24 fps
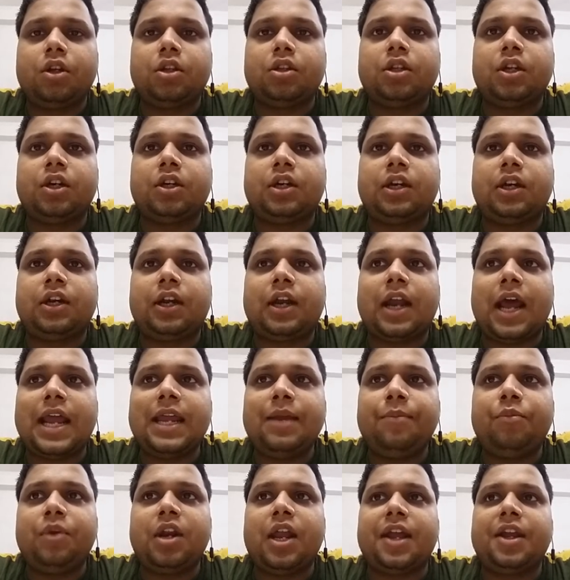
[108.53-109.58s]
the
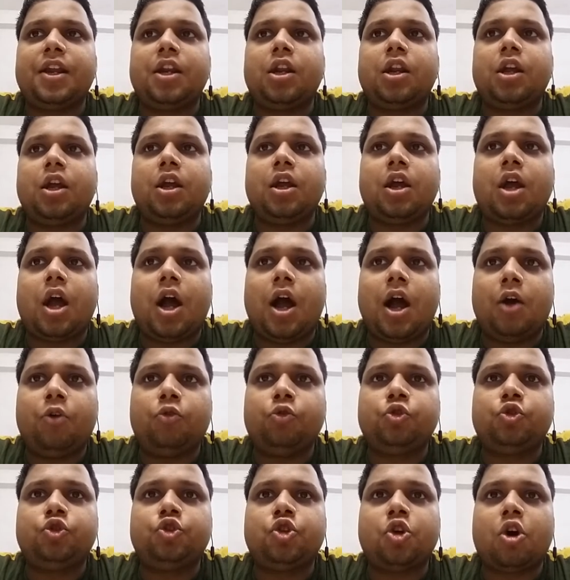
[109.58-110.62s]
timeline,
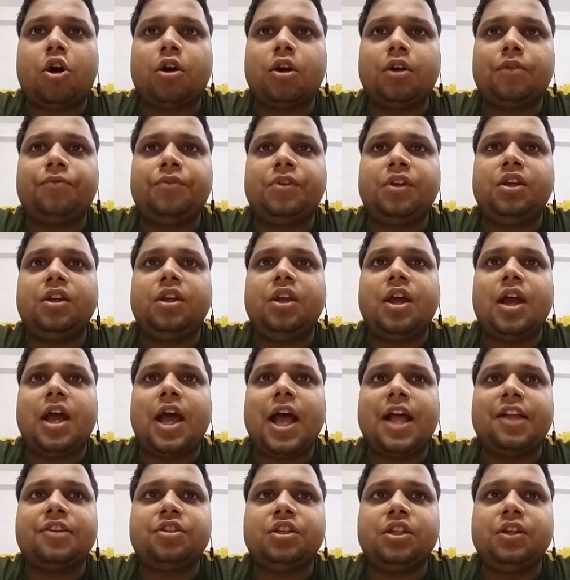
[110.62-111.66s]
how geography
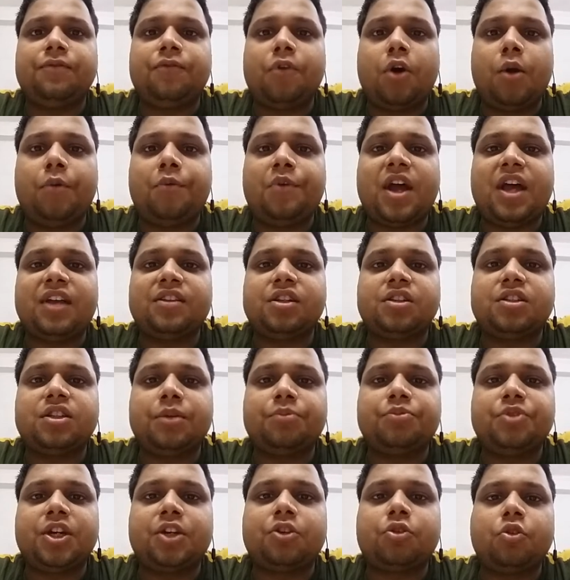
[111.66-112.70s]
has evolved as a
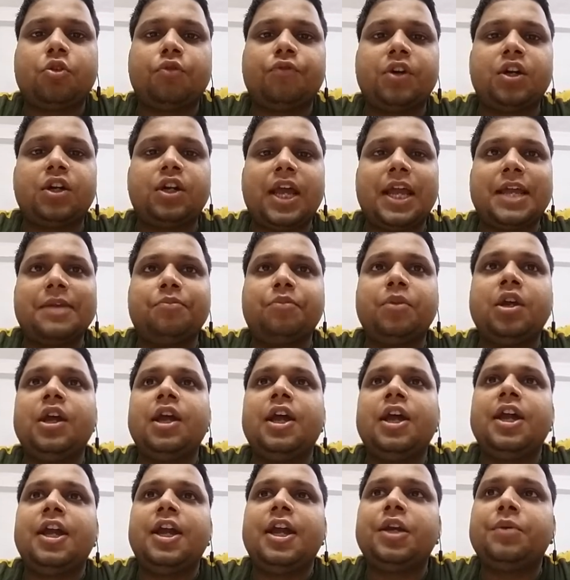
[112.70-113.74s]
subject over time.
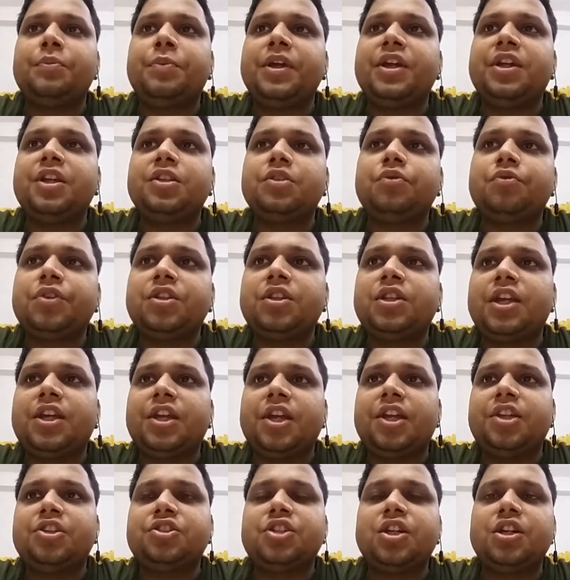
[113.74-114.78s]
It begins with the
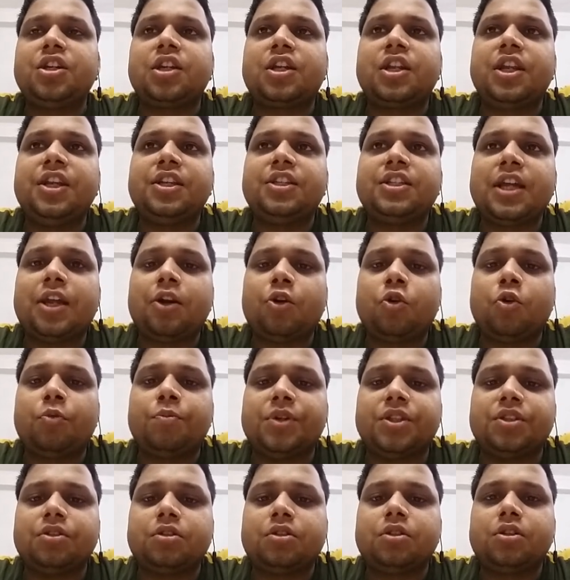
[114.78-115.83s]
ancient Greeks and
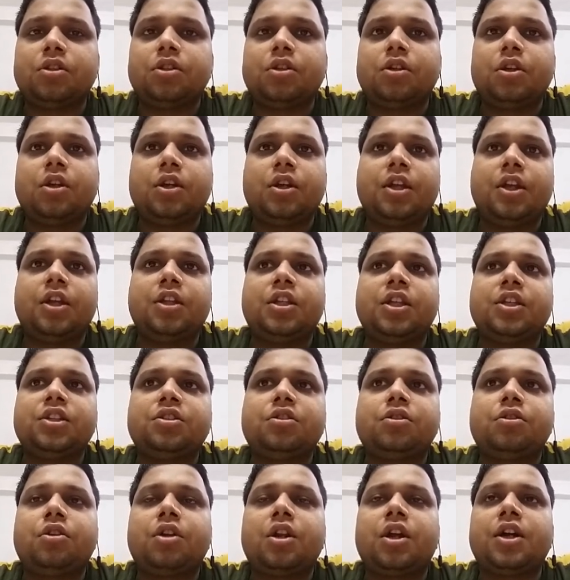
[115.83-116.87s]
Romans. In
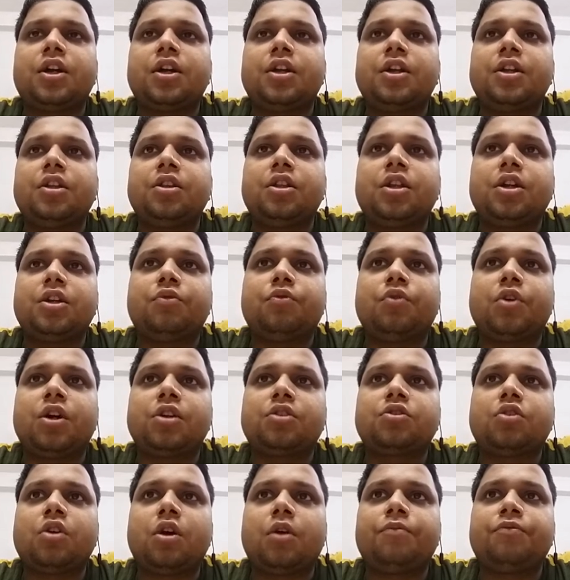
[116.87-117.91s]
the
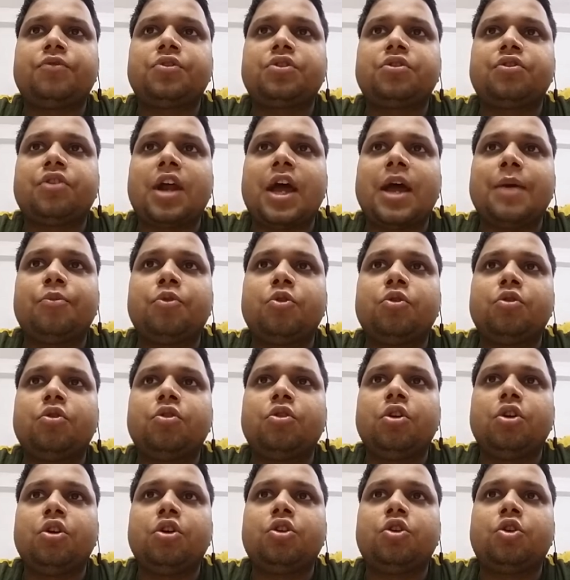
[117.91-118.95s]
works of Strabo,
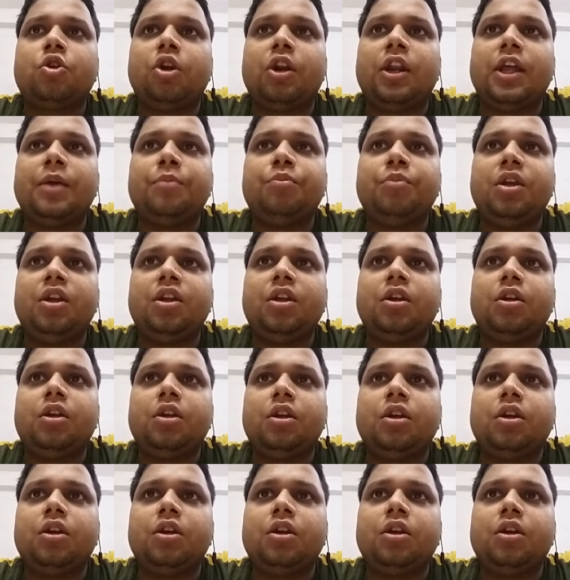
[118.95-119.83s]
Ptolemy,